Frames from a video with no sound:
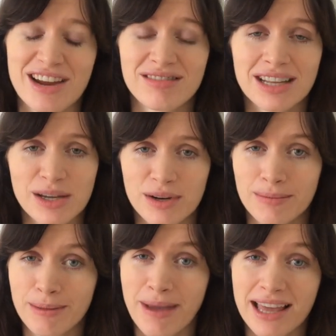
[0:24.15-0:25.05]
I really want
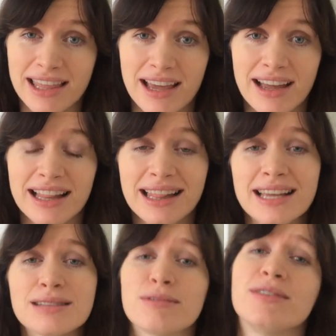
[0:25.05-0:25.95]
to be back there at
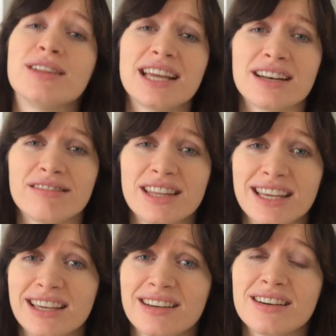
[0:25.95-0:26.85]
least before the end of
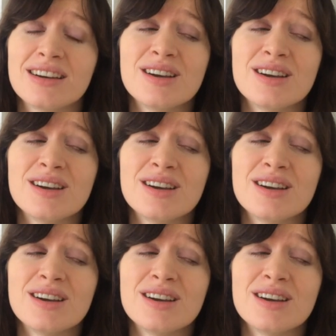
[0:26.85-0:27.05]
the year.